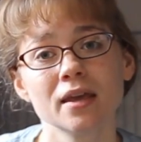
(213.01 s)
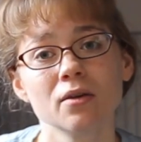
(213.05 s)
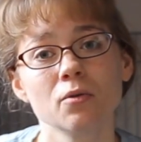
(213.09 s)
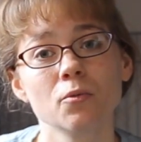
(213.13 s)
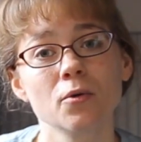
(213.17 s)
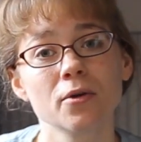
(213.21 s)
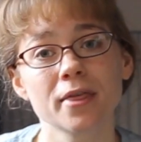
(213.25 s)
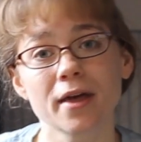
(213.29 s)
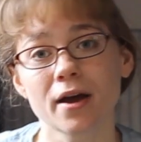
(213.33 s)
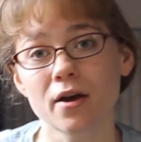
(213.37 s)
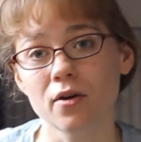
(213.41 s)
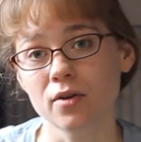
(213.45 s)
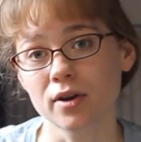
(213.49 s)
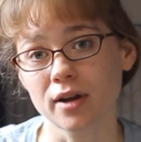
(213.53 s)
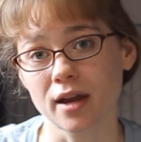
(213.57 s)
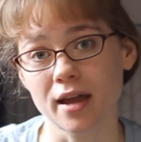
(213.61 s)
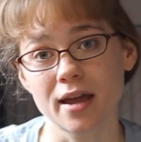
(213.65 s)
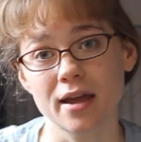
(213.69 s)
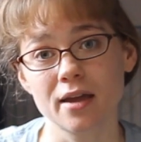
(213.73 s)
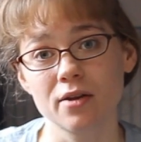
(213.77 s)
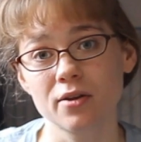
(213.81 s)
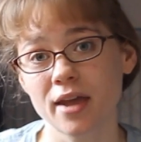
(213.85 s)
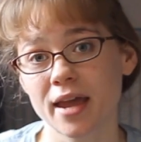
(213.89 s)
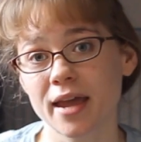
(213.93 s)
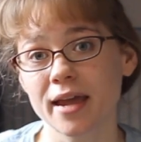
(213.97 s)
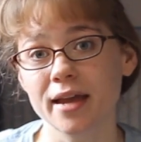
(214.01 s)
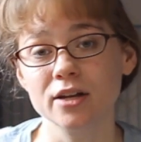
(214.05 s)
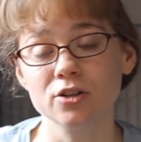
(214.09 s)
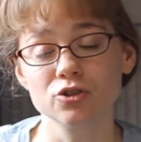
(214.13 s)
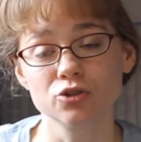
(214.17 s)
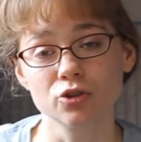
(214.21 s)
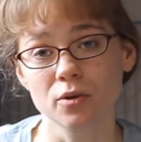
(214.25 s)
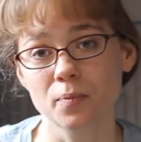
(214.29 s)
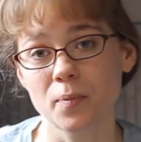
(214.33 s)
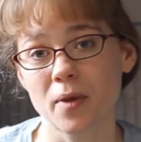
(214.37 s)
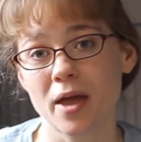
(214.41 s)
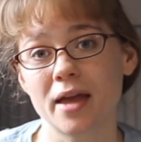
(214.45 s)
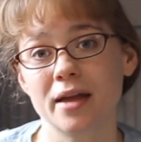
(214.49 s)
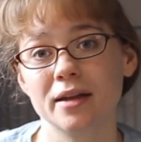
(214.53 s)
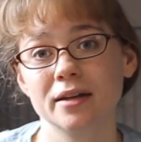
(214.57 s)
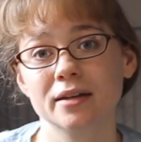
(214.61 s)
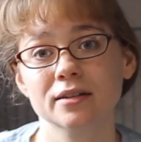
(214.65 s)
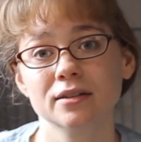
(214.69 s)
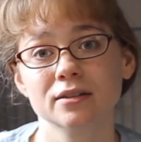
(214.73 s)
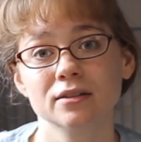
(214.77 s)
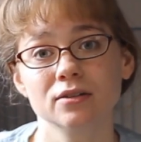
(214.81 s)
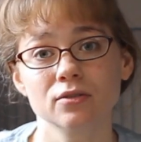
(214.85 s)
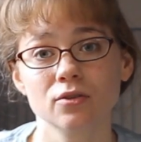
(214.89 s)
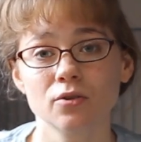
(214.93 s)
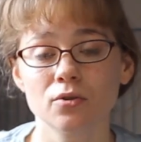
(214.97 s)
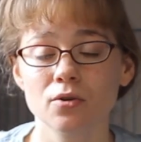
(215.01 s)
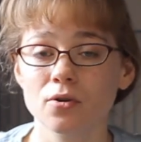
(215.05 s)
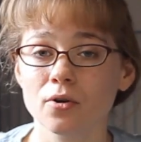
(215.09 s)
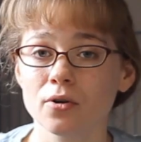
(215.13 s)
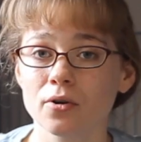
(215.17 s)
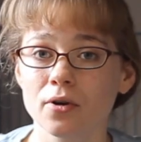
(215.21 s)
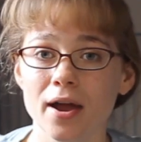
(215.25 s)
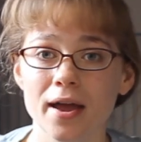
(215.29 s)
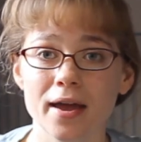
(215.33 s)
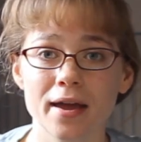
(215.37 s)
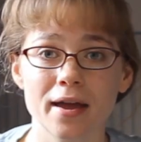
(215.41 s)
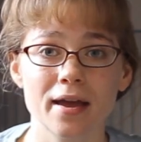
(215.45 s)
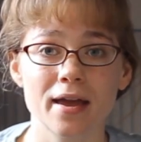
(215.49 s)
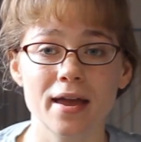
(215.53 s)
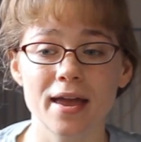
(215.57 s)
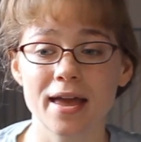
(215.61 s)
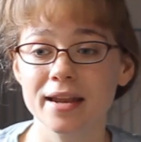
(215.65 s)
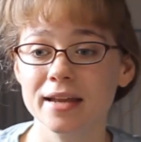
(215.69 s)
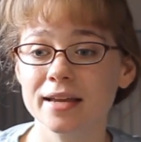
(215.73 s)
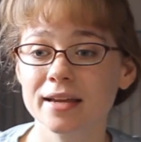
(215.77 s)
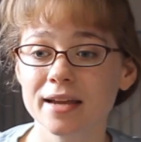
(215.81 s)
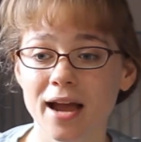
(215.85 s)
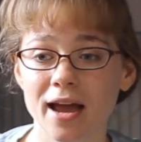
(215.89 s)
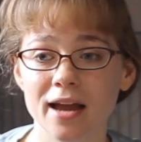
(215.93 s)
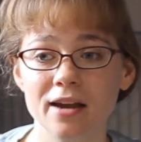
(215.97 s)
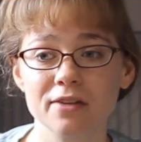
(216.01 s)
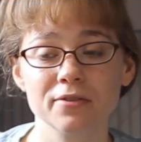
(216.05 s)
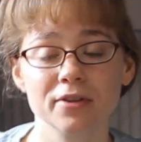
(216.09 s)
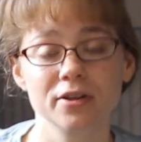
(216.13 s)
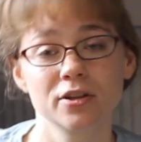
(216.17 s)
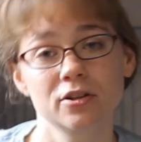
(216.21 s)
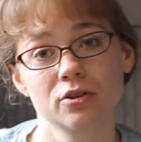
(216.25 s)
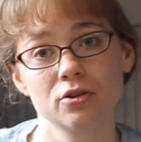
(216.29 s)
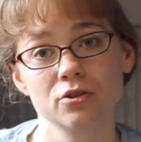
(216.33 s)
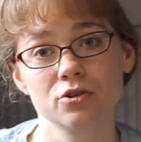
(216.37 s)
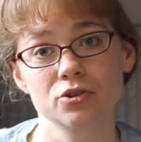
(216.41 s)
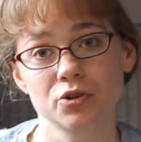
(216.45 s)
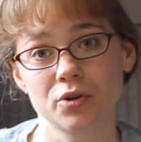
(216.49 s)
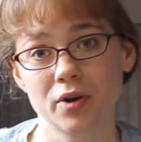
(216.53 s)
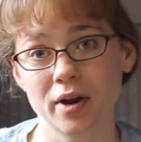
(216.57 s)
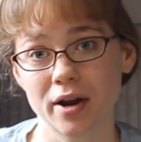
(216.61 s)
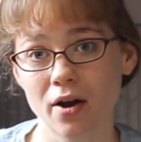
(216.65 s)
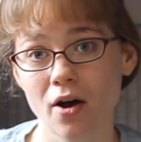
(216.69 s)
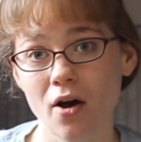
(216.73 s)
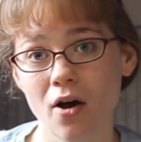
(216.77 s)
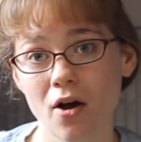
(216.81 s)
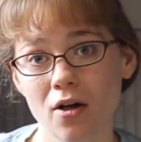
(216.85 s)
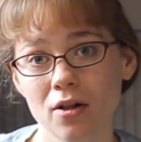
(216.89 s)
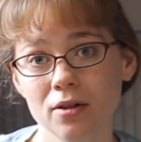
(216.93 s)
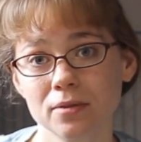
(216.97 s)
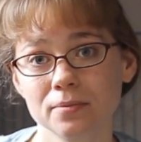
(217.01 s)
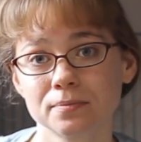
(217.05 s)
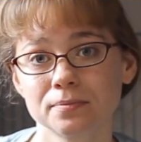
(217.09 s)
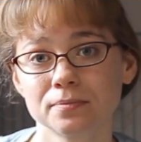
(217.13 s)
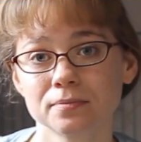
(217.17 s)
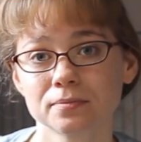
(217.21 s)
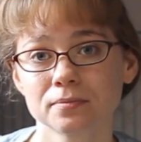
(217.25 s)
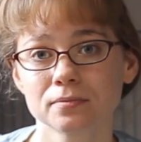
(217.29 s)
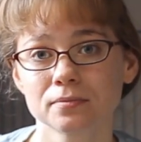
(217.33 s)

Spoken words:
without a cage or a pen or any kind of enclosure at all.